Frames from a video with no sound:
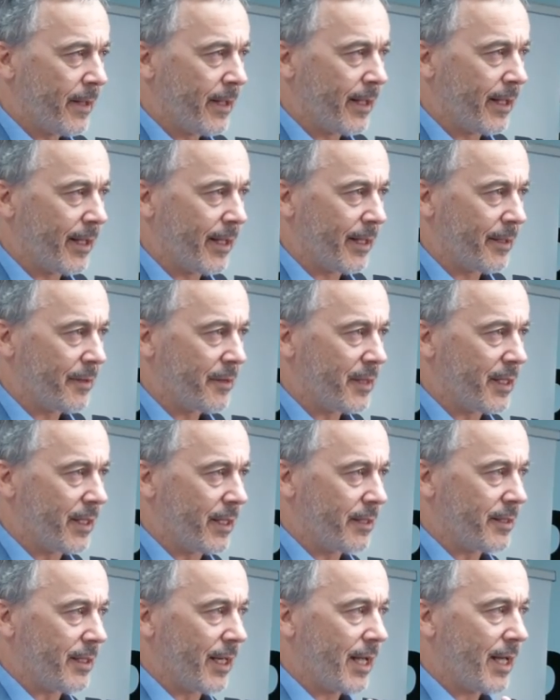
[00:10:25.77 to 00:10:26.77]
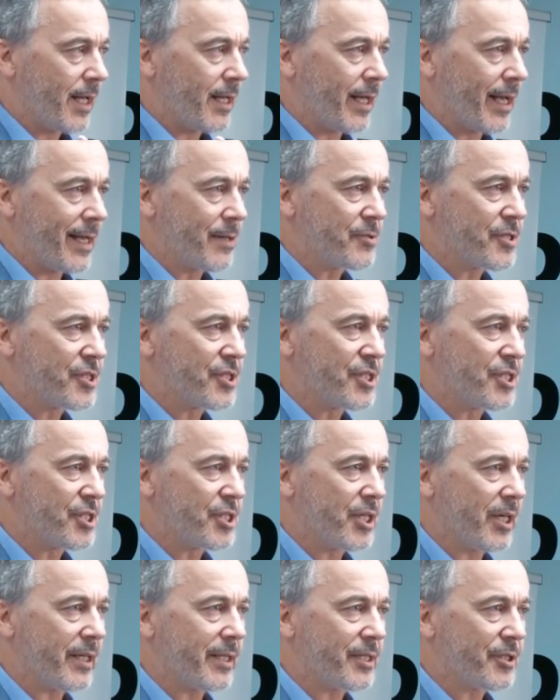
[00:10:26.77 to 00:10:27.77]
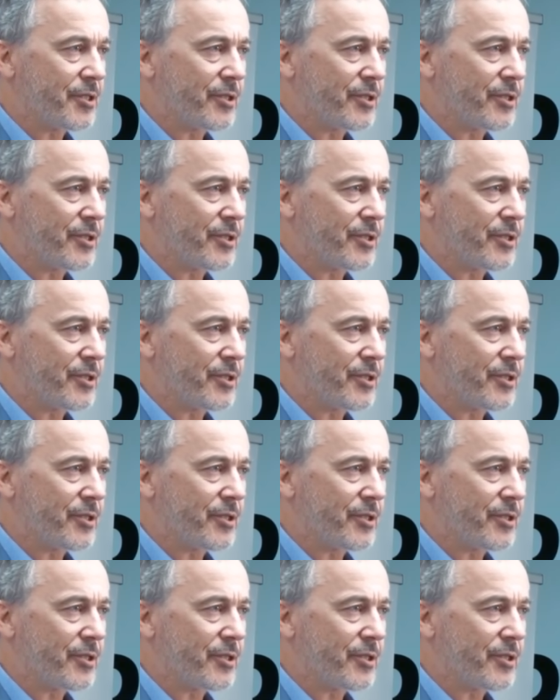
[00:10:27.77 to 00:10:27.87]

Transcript: The lad I was chatting